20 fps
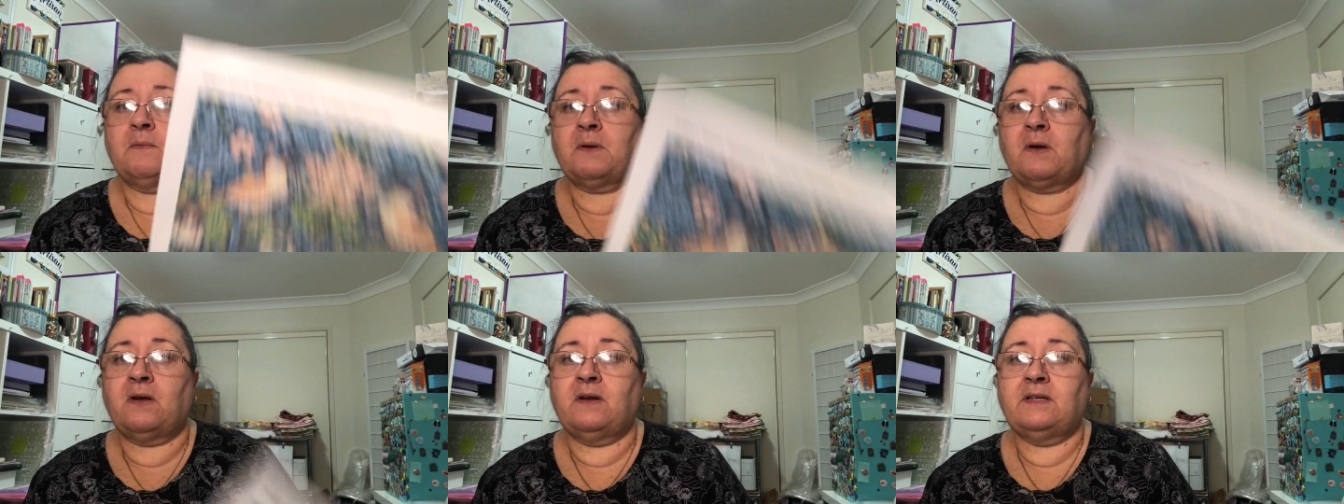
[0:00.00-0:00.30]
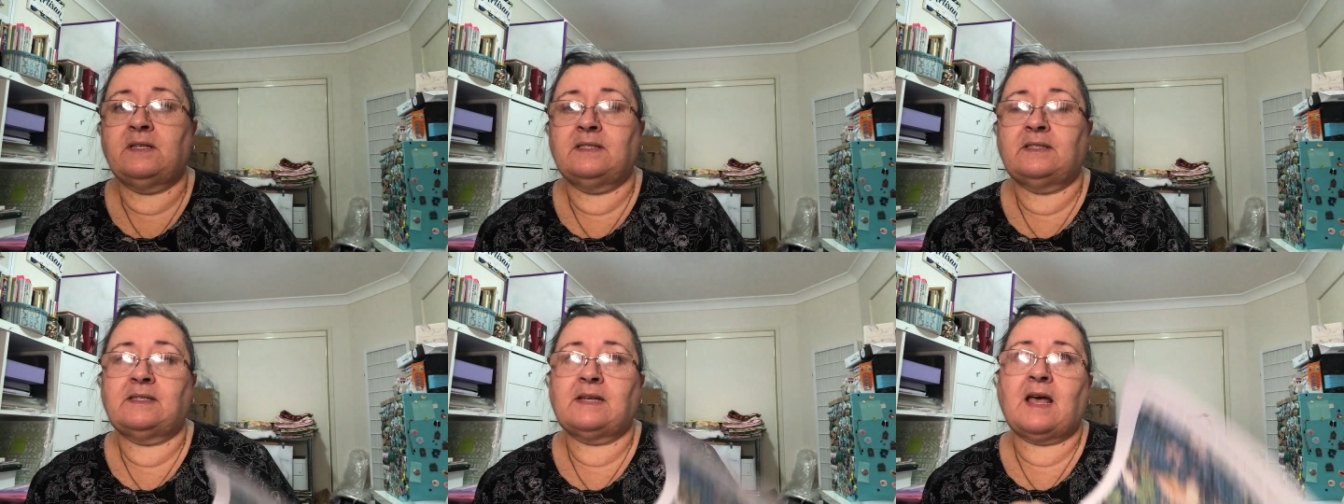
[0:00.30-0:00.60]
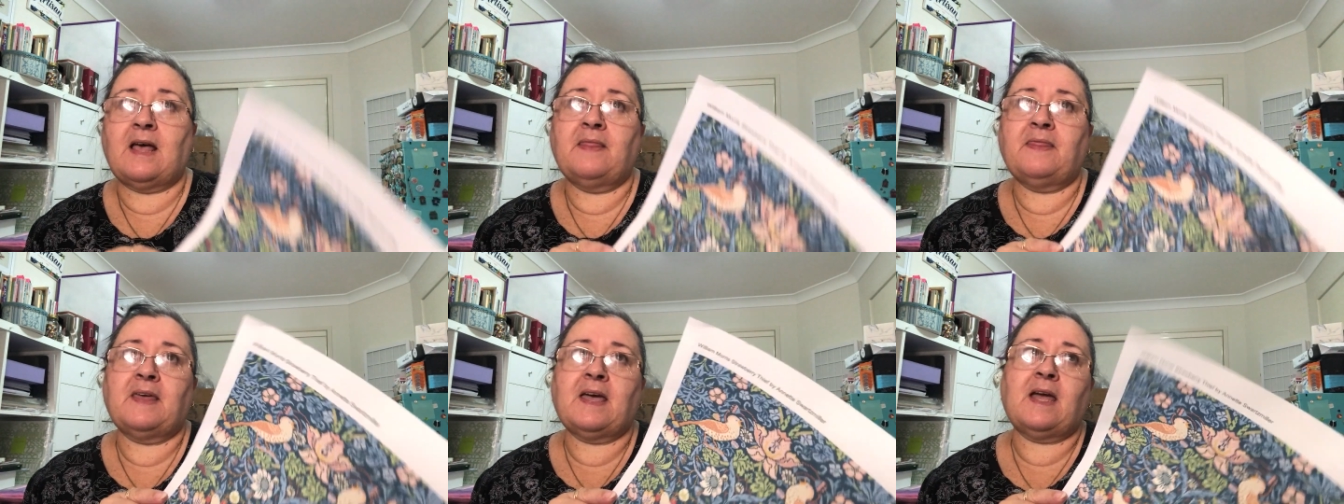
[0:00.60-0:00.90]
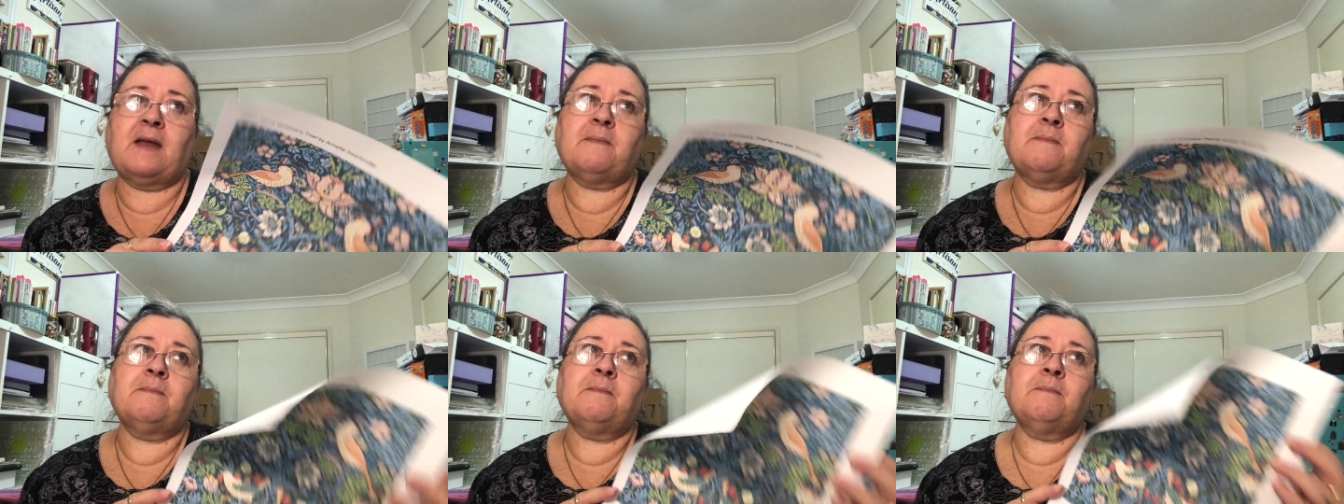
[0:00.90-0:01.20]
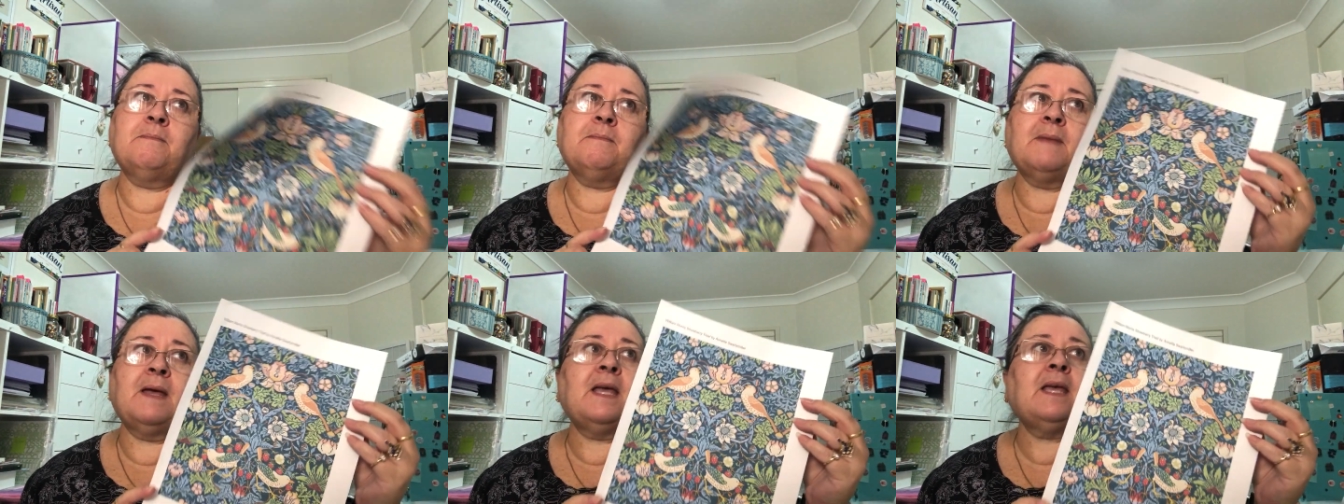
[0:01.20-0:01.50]
I'm going to start that
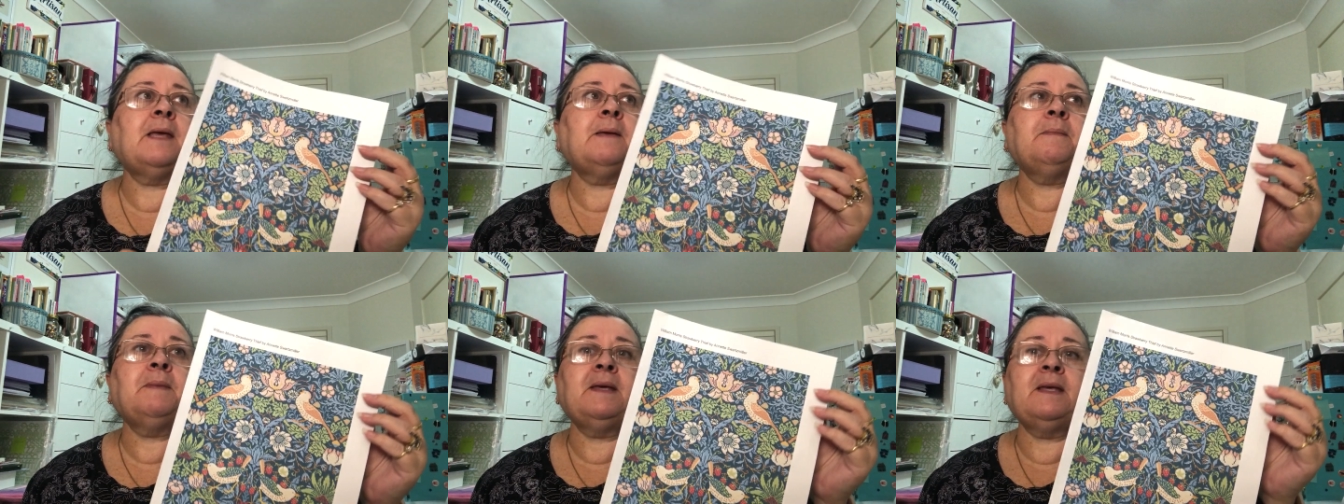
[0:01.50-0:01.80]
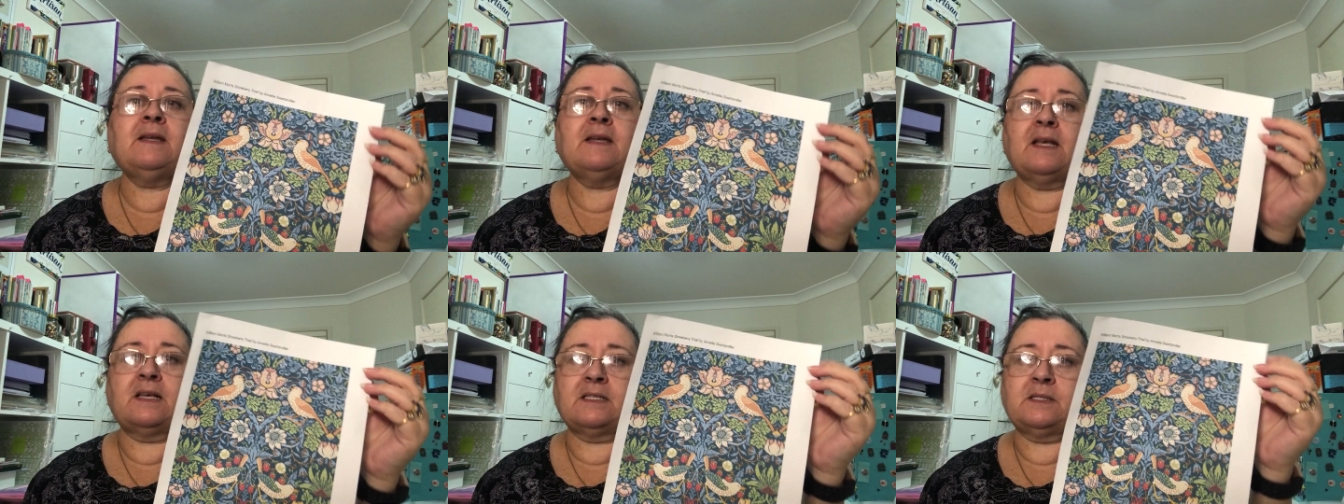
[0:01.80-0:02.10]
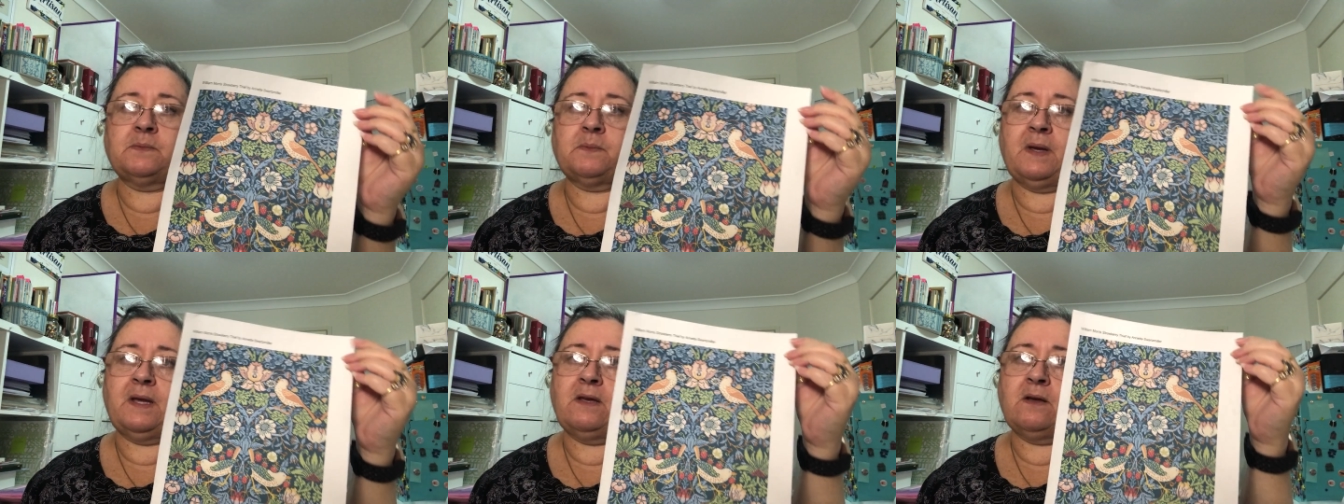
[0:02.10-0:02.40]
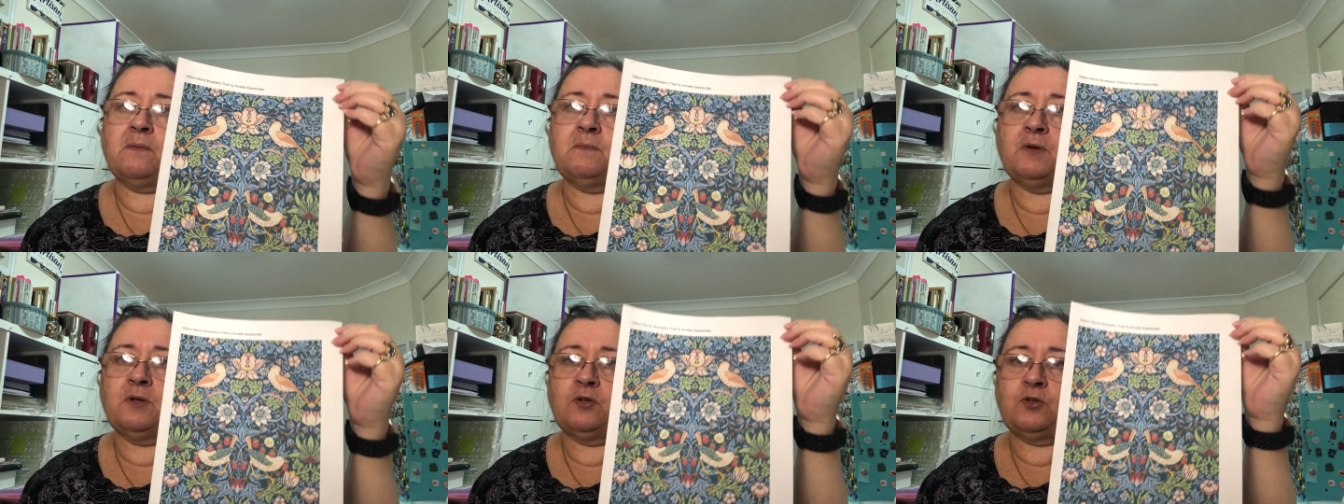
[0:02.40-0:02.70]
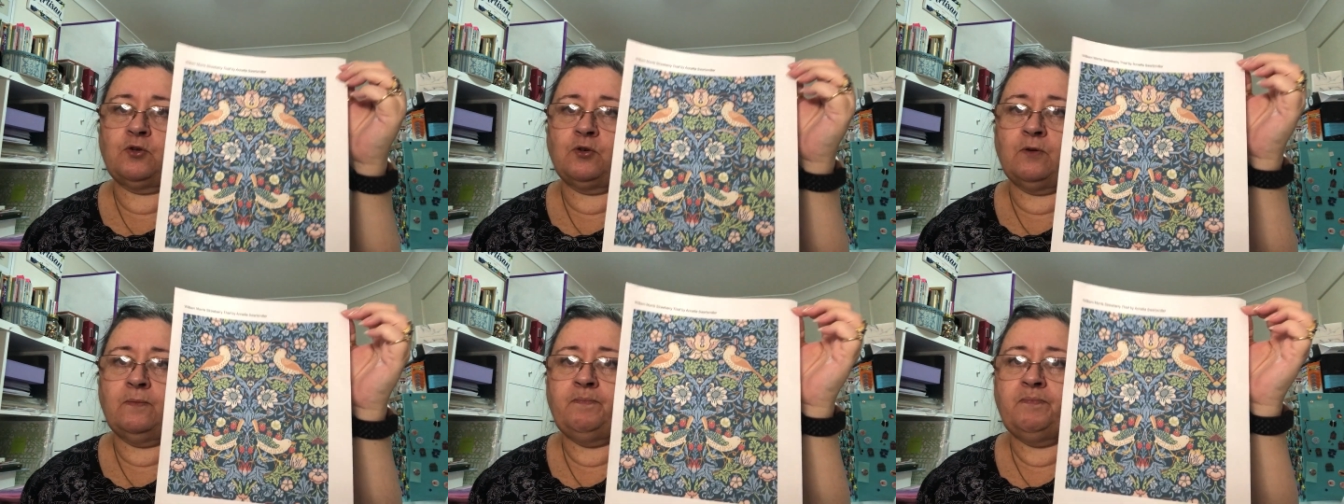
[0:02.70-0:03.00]
maybe next week. I'm not
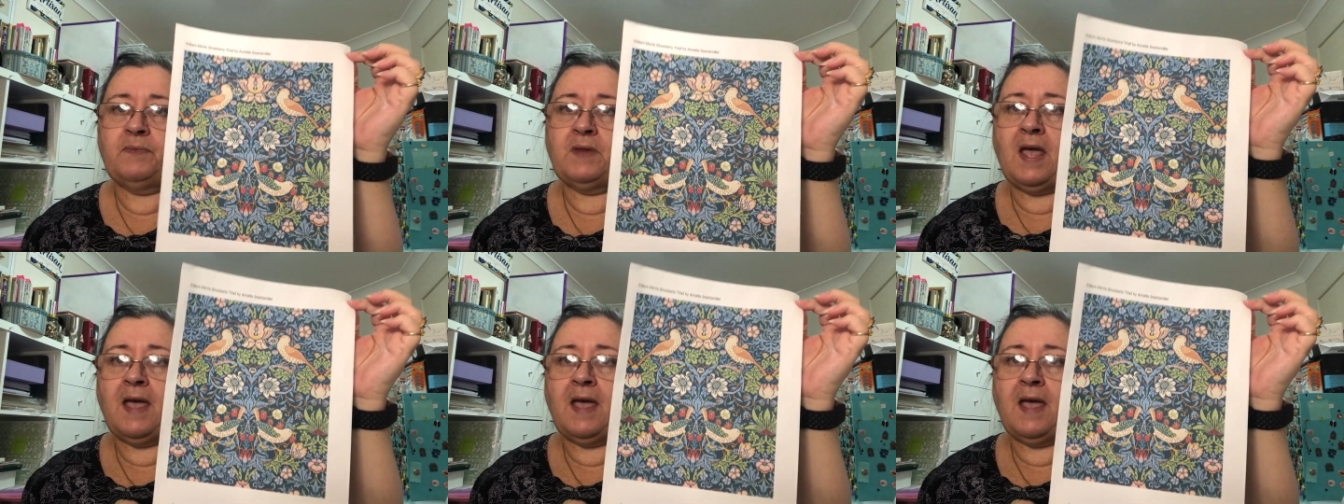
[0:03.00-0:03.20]
sure.